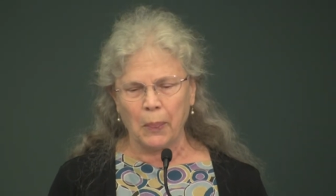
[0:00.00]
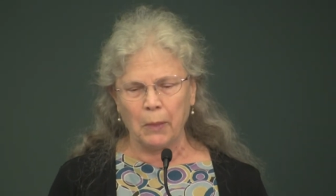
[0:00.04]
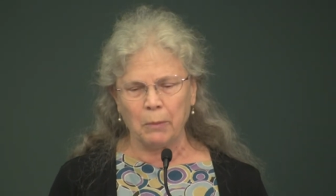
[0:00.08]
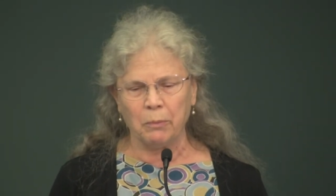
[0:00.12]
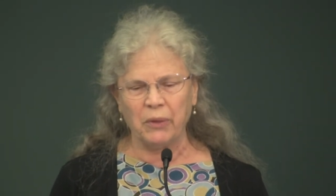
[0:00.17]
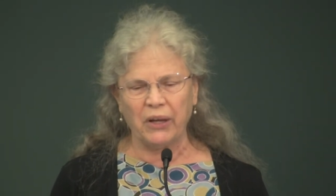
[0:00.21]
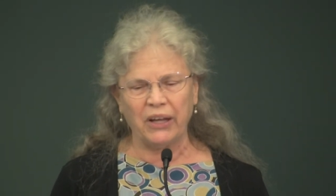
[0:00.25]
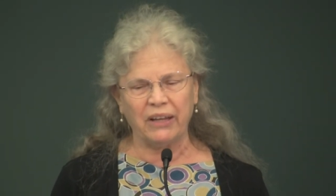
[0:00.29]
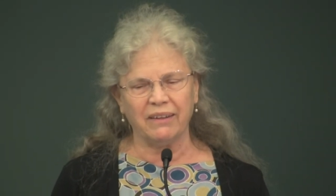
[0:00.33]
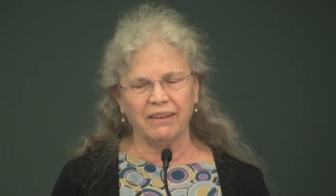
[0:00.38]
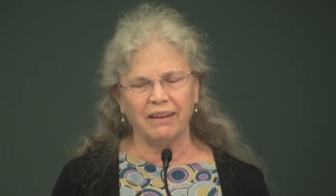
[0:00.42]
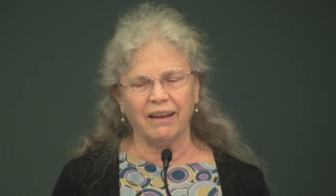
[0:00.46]

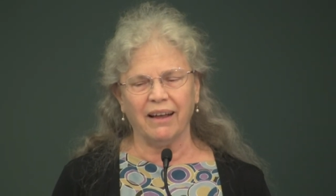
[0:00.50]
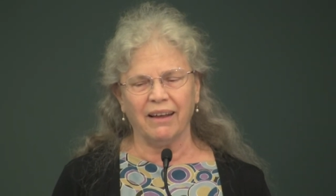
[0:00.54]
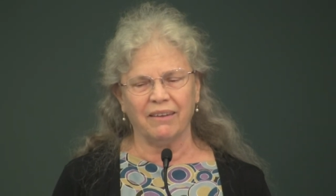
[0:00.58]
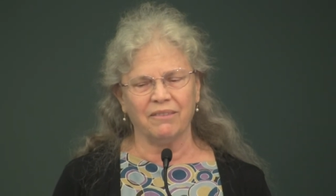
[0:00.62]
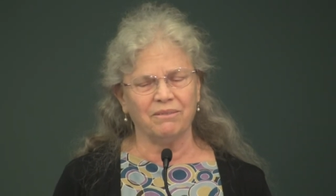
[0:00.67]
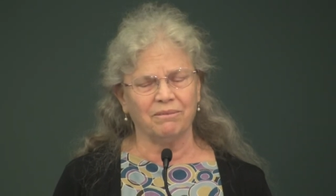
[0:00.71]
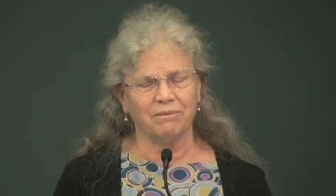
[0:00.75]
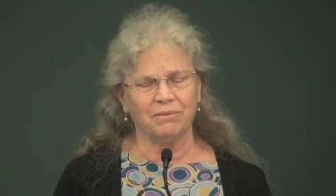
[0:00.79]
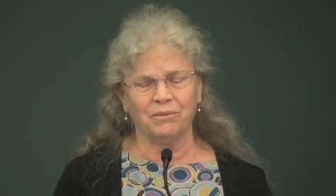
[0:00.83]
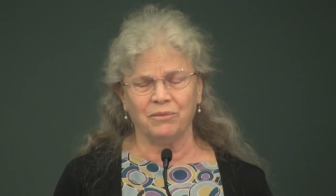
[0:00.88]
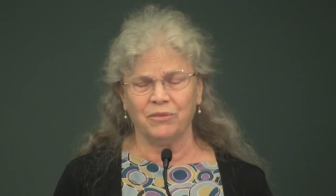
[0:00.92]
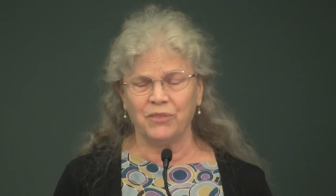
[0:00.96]
but
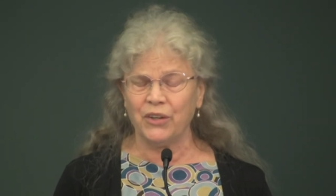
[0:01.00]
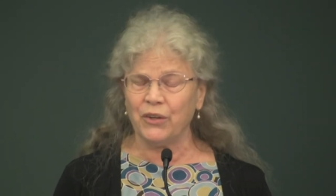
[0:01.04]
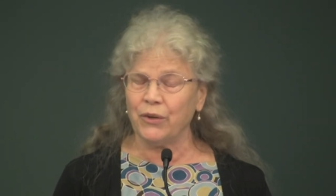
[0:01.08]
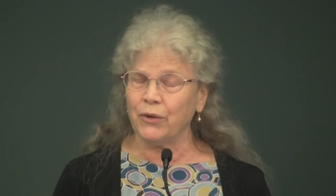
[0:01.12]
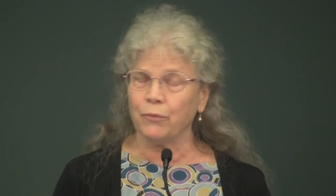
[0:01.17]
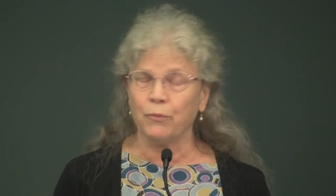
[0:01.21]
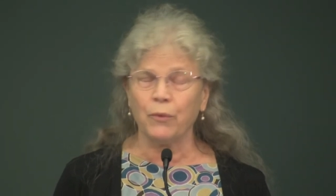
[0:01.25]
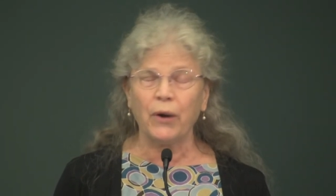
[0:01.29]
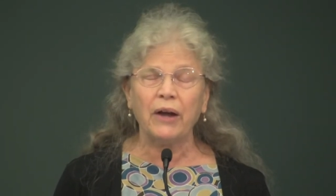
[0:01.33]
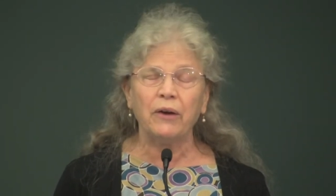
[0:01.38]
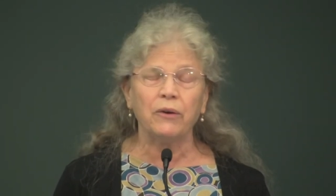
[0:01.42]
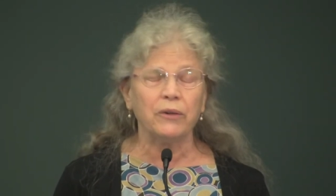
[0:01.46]
I
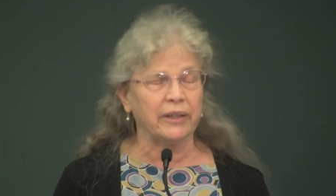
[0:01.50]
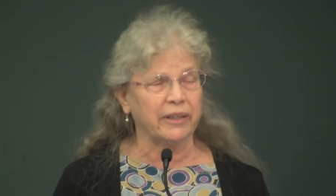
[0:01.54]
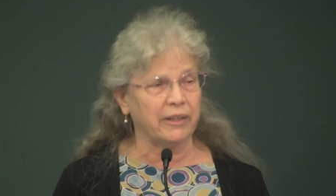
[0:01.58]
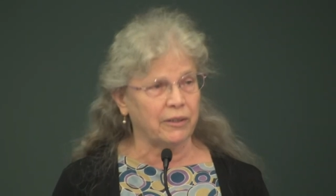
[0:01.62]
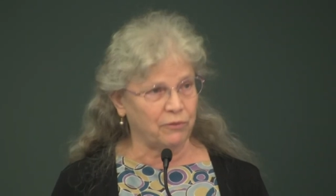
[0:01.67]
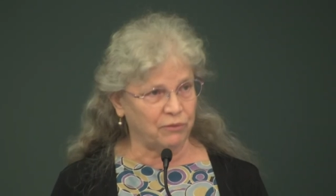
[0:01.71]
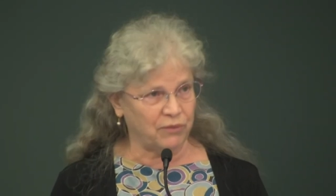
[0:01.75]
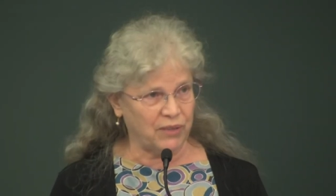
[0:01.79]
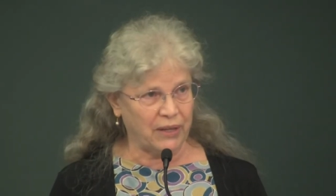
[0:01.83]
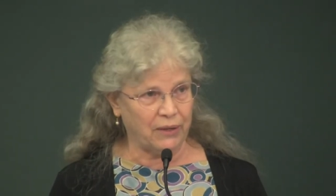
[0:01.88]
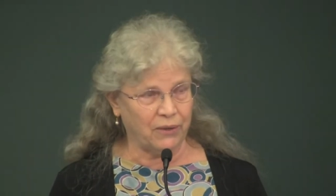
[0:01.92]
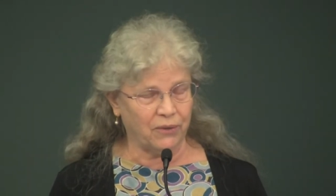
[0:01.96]
very rarely
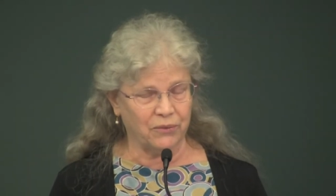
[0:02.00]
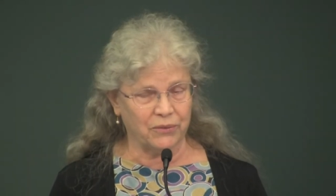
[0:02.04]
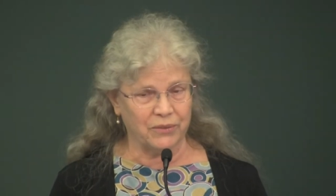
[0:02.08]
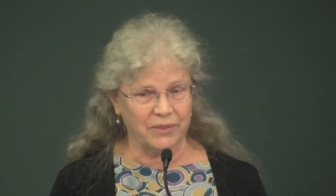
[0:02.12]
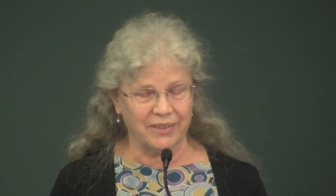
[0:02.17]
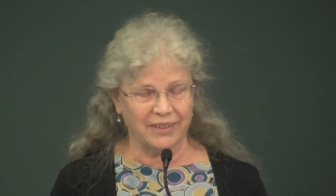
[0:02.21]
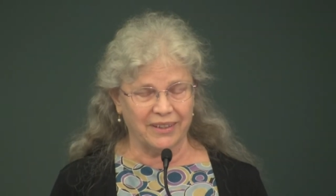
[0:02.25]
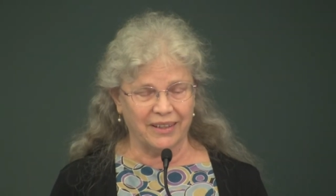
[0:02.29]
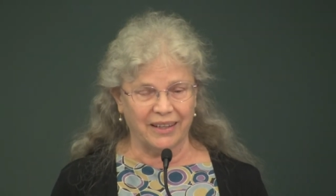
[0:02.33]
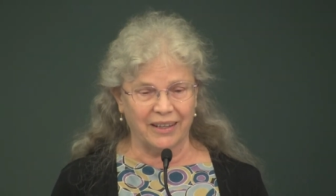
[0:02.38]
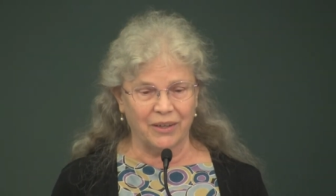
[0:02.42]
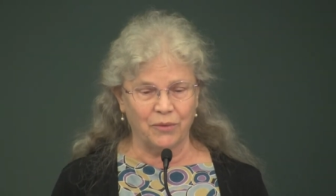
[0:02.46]

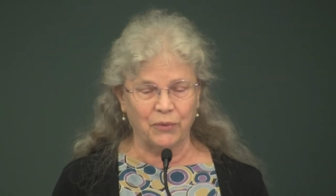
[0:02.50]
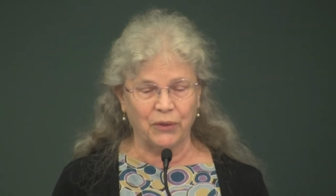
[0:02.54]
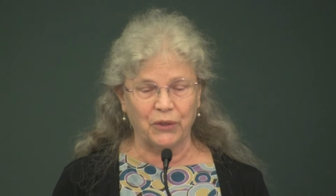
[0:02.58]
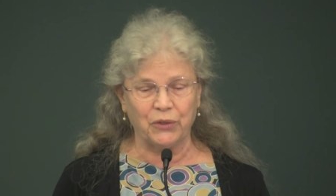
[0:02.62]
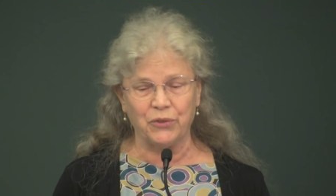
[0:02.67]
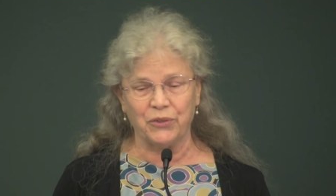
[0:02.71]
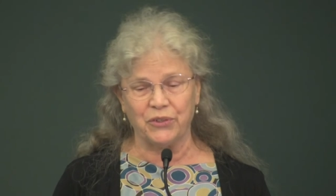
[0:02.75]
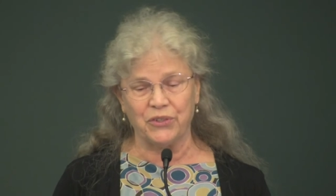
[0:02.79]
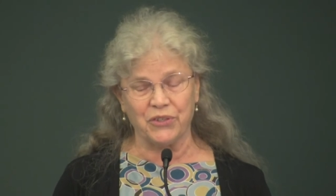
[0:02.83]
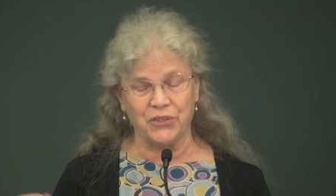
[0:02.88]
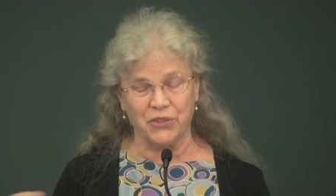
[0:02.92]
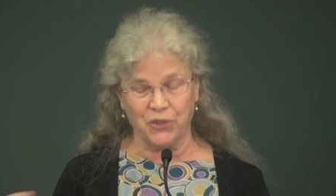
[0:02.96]
found anyone
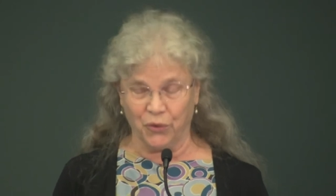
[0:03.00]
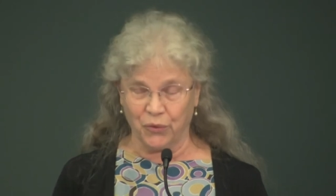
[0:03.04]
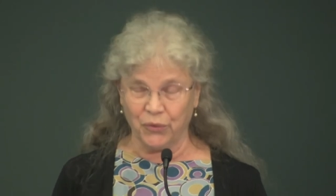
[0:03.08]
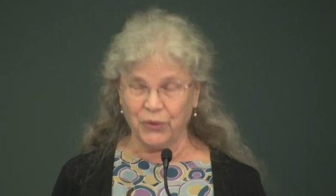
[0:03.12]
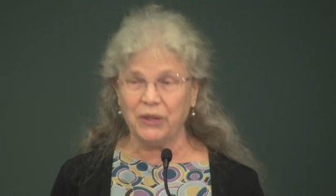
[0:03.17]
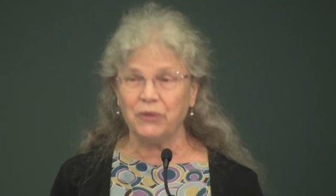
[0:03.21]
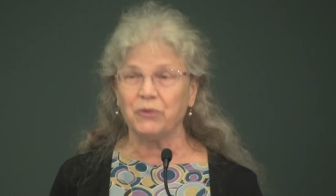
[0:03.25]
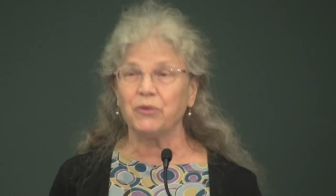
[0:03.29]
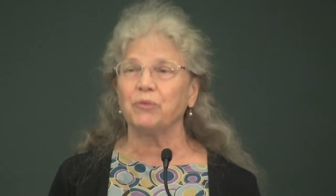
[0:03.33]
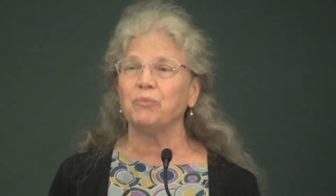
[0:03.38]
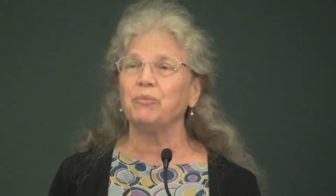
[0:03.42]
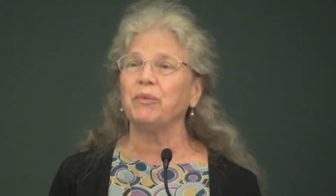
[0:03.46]
who
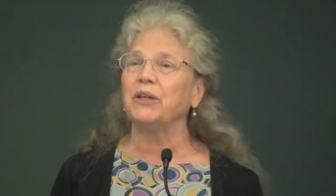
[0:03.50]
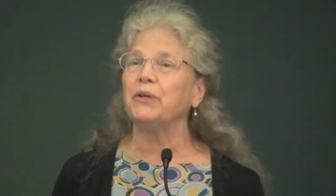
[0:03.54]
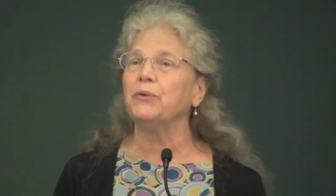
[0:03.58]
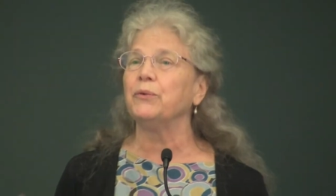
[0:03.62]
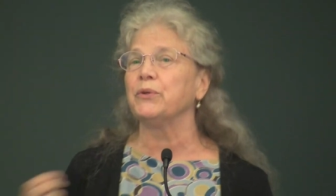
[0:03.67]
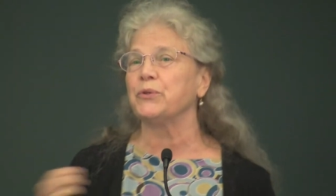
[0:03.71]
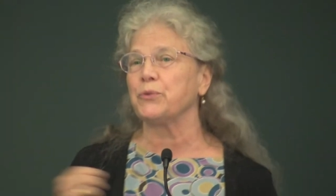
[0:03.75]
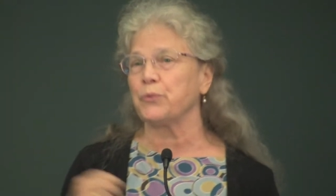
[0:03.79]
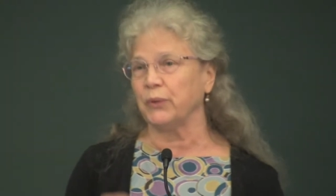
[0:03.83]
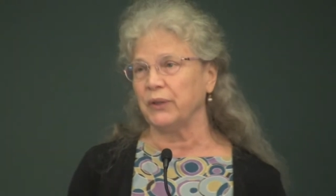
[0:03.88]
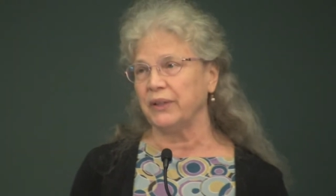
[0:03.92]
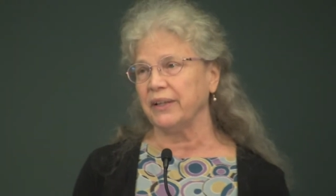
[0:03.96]
disagreed with me who
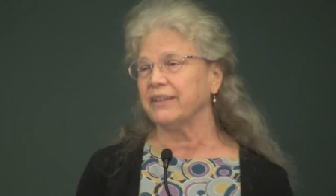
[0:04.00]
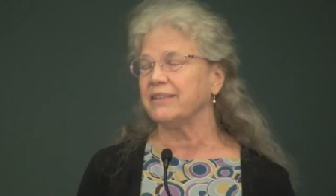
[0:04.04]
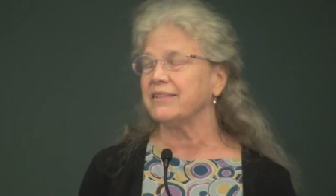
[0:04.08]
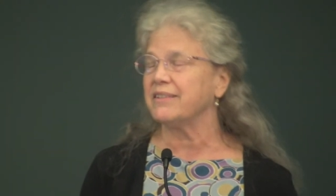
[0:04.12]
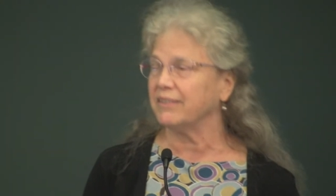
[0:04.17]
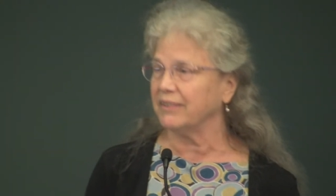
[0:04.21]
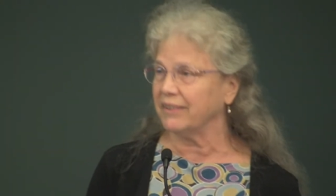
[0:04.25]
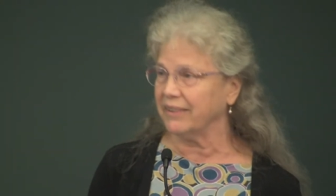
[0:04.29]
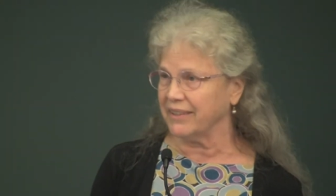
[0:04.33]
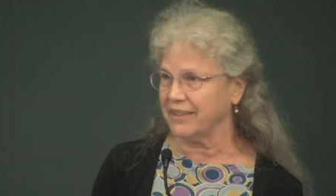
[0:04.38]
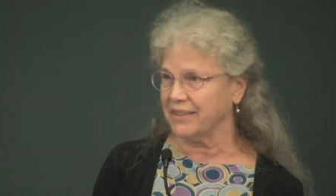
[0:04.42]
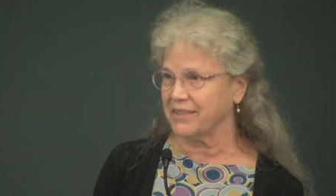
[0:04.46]
was willing
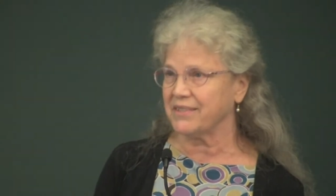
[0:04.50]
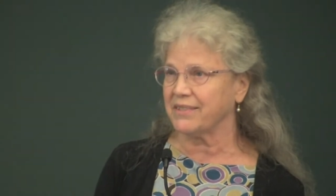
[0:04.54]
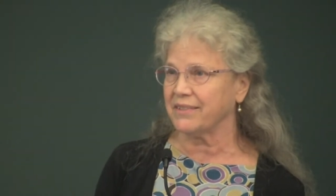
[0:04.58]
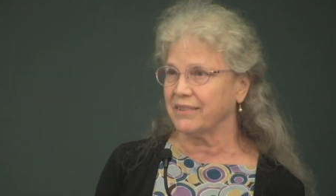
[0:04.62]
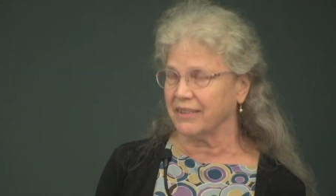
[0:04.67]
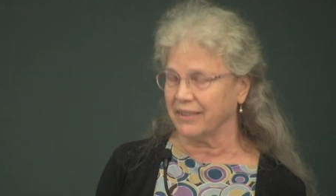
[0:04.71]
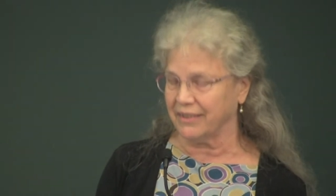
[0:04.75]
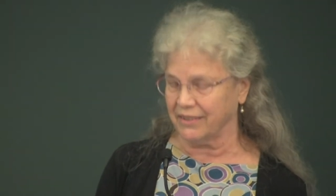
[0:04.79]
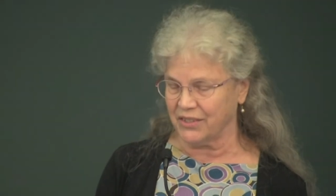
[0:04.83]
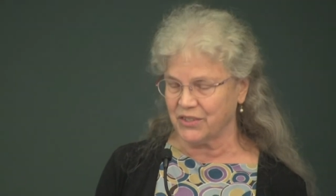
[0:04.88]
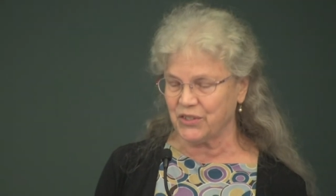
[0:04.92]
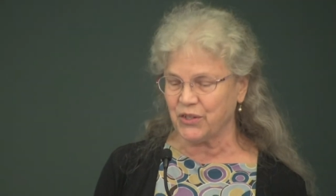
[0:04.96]
to
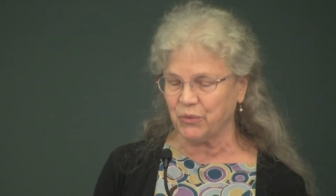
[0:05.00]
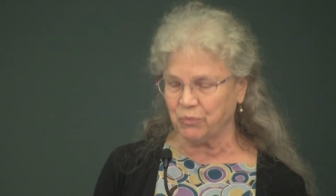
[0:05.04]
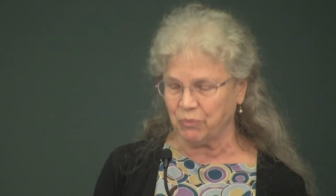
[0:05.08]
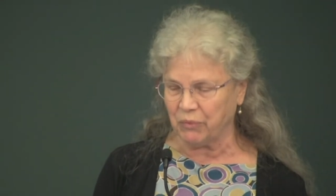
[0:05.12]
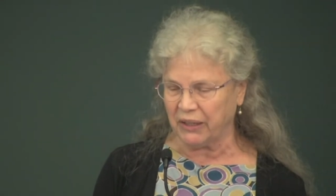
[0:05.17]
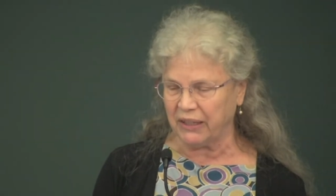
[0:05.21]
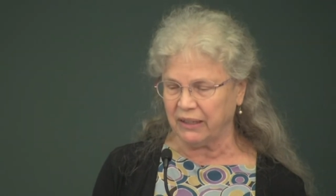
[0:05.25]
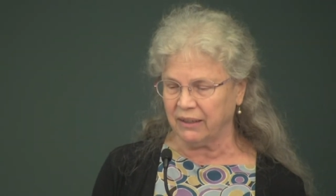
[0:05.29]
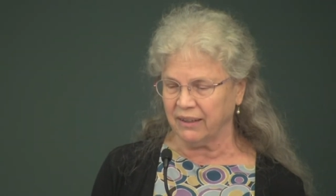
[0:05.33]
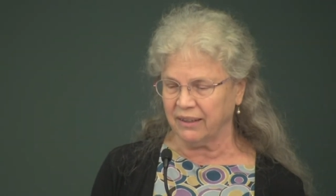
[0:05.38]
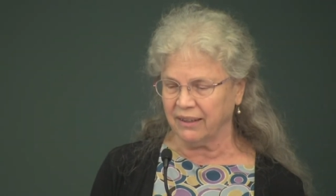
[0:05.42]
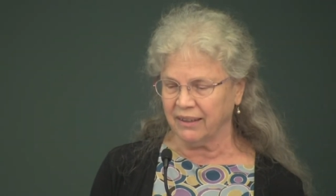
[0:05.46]
listen to
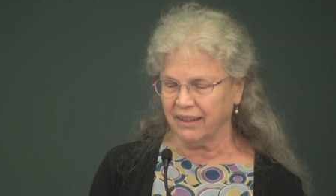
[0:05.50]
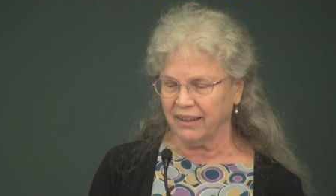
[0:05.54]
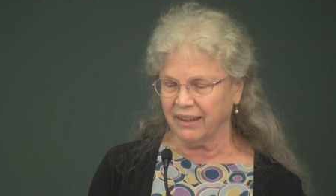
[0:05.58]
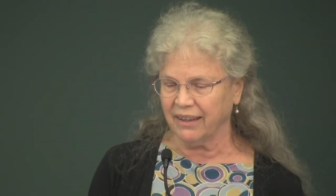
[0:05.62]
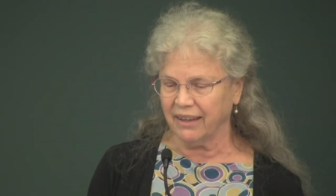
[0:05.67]
me.